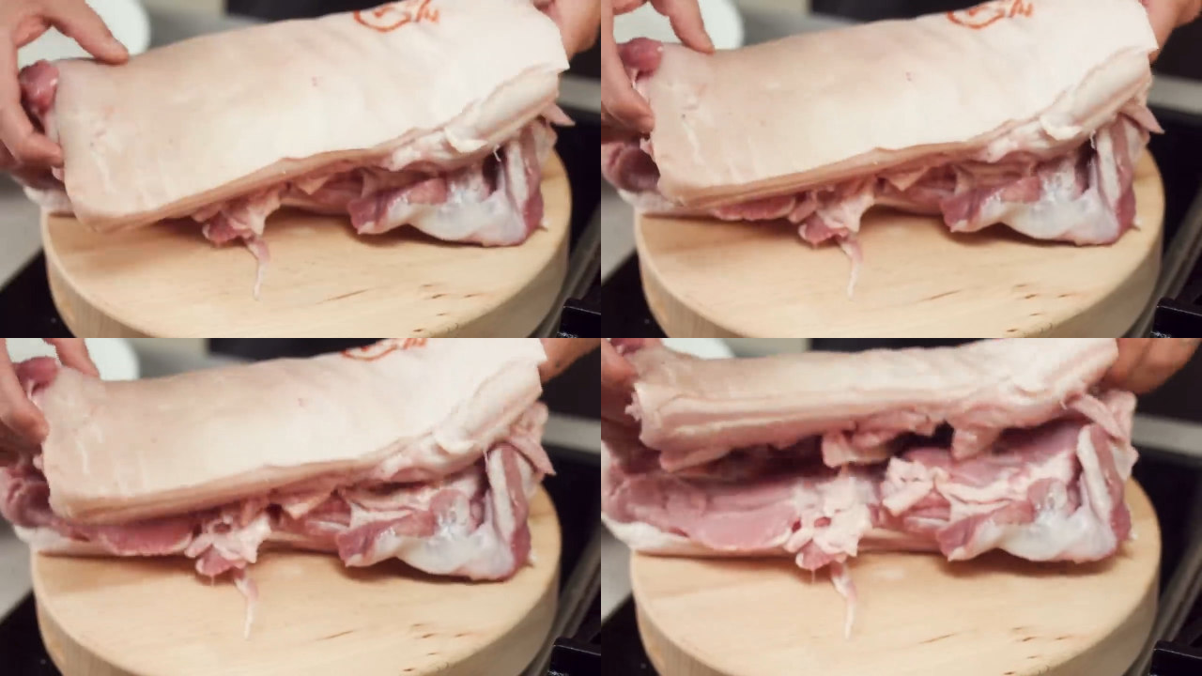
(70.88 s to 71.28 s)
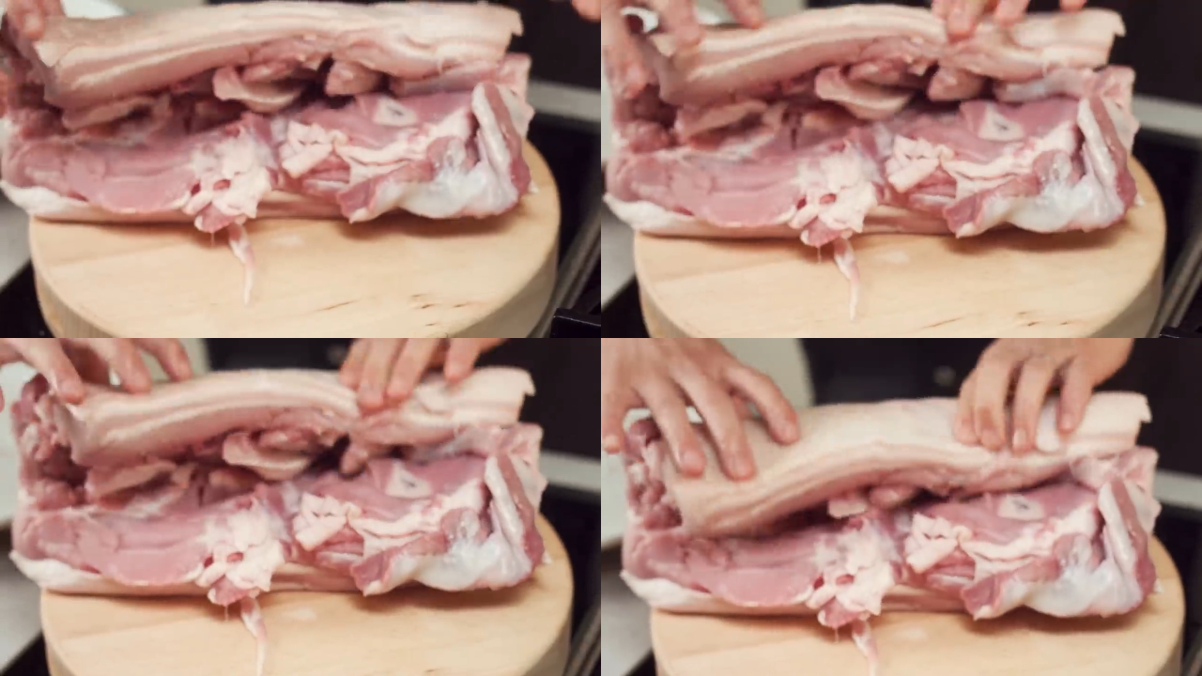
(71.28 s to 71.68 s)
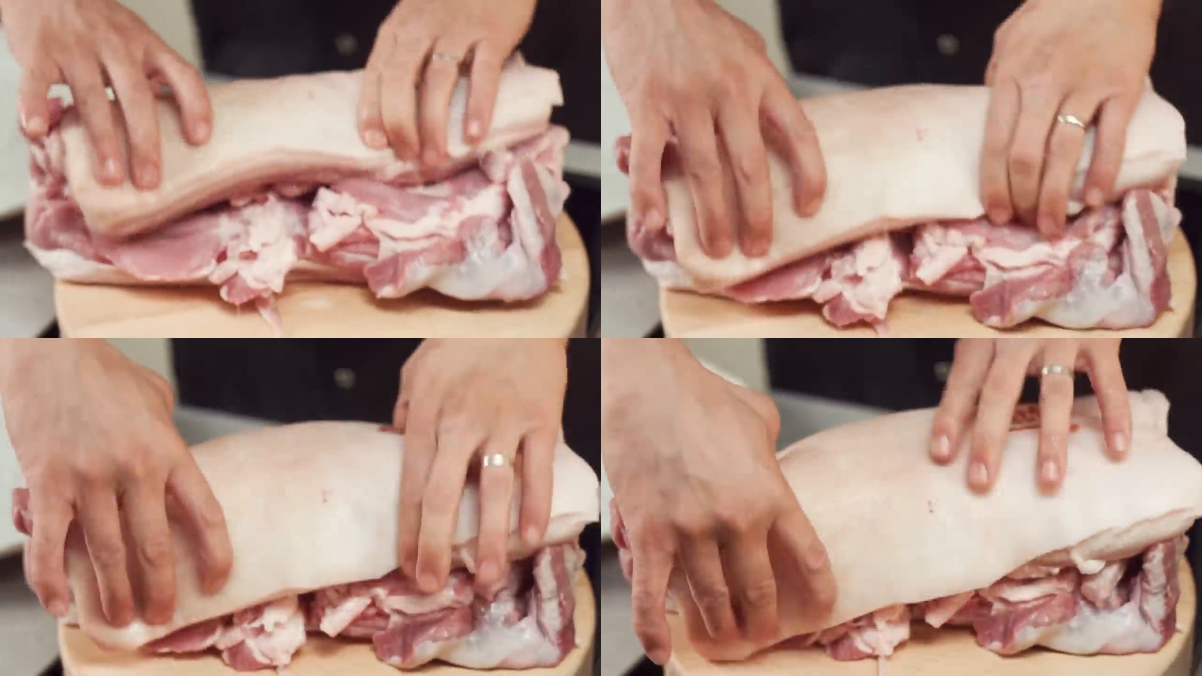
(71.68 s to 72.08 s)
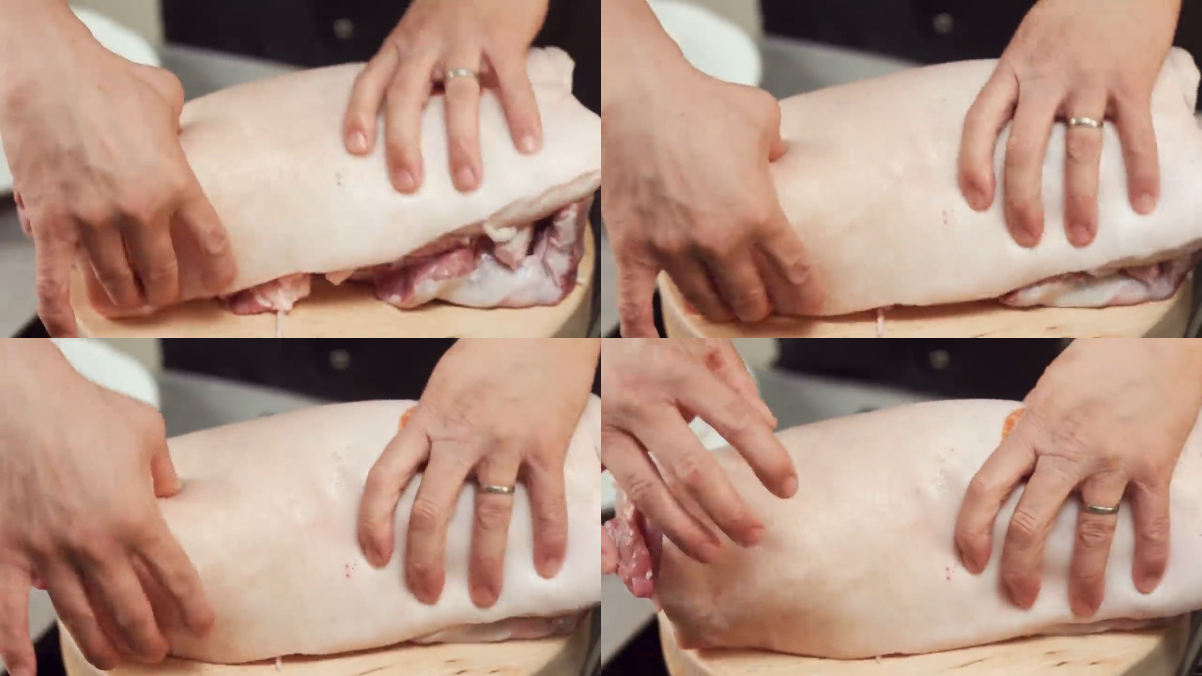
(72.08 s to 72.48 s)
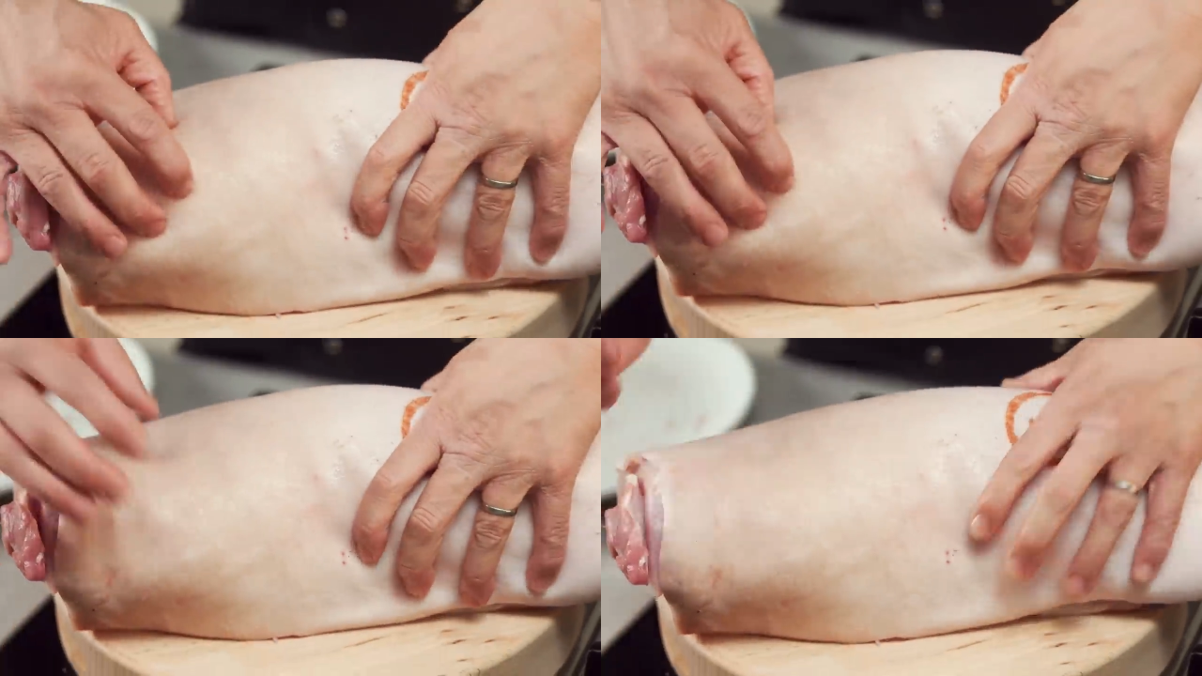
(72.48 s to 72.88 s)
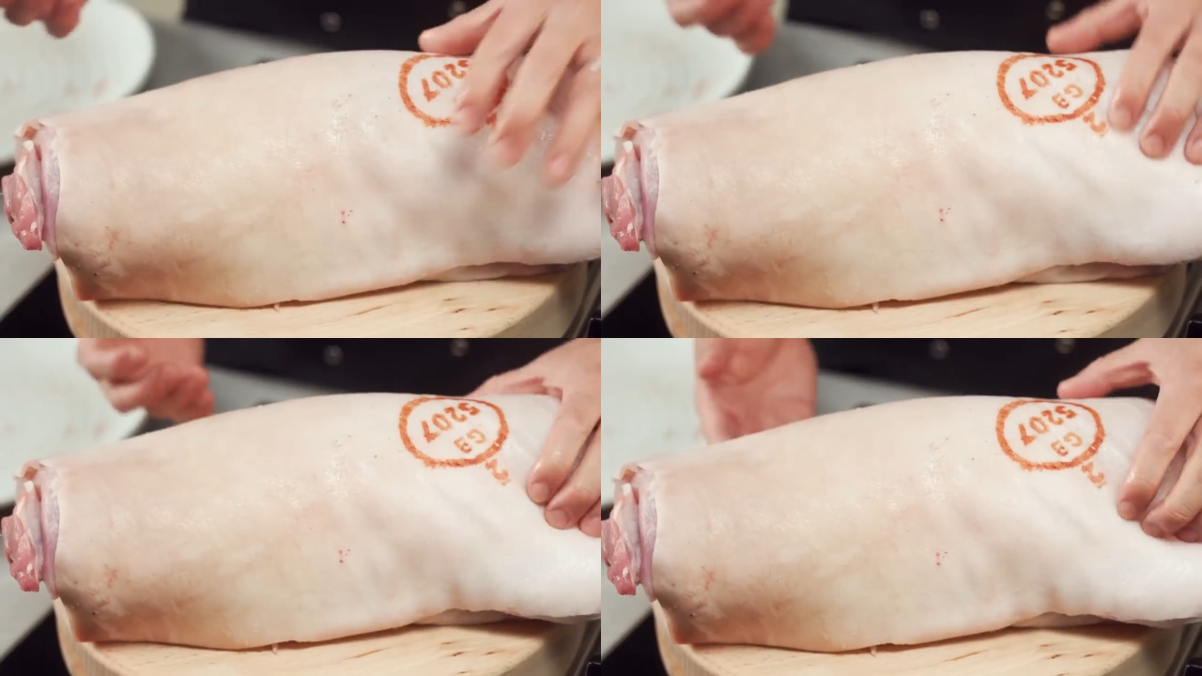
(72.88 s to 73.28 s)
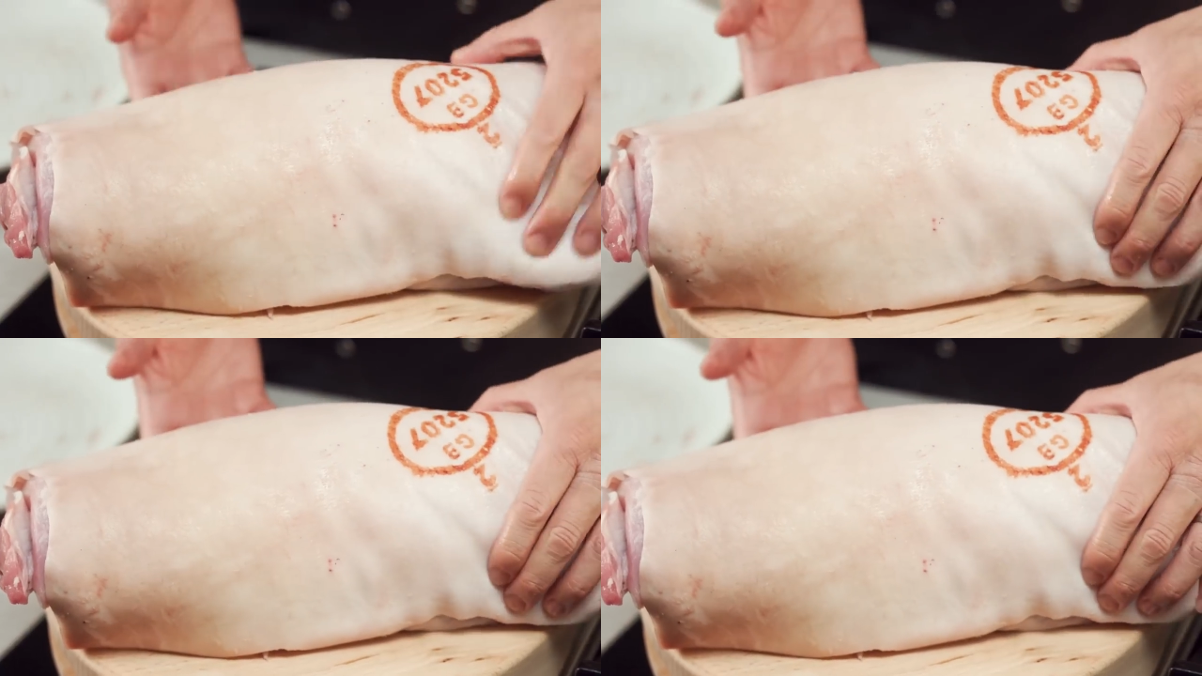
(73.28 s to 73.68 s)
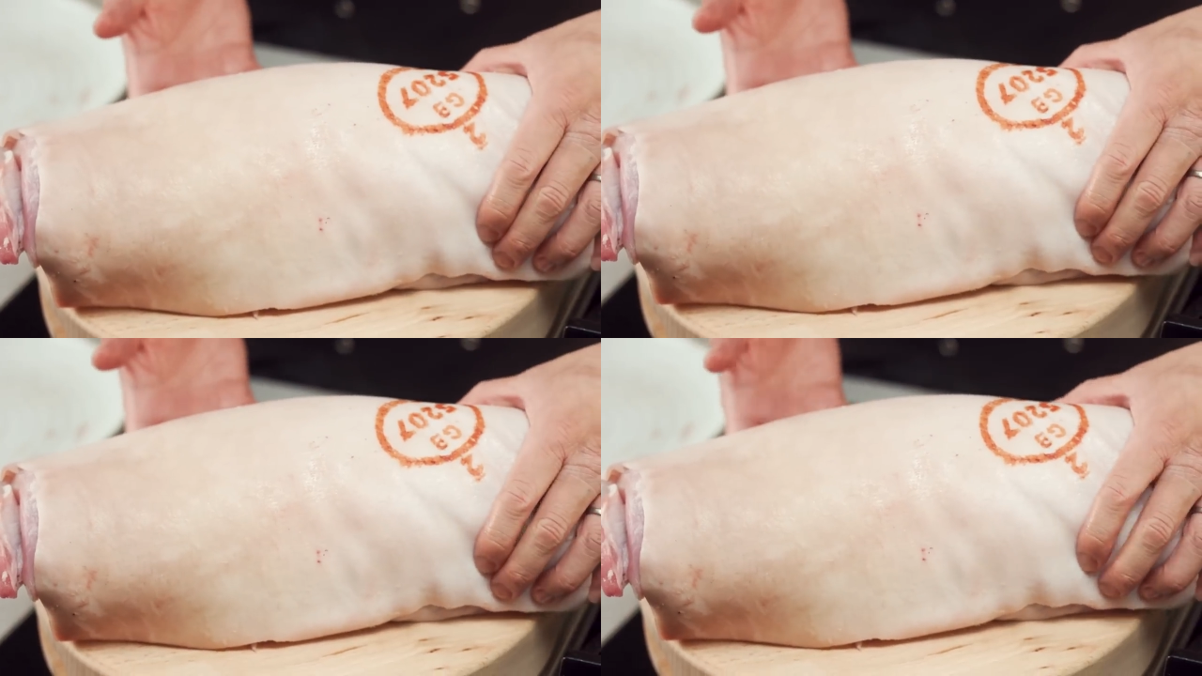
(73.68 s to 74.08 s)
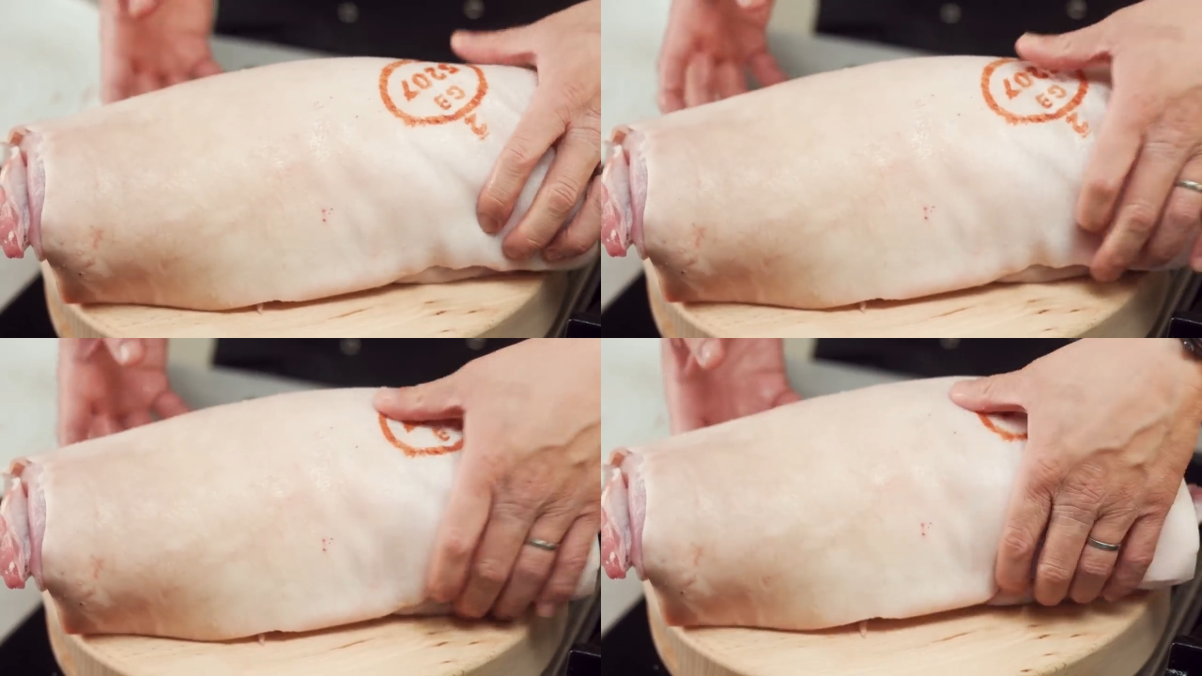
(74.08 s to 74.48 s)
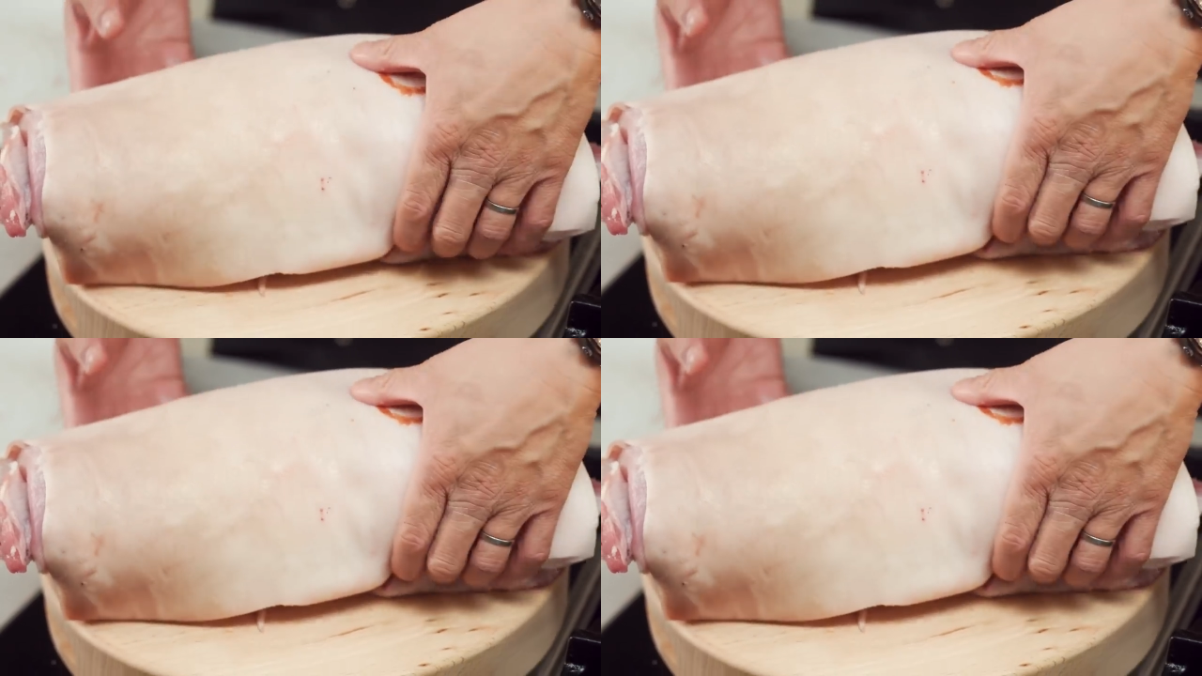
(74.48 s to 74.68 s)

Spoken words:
No face is visible, so there are no lips to read.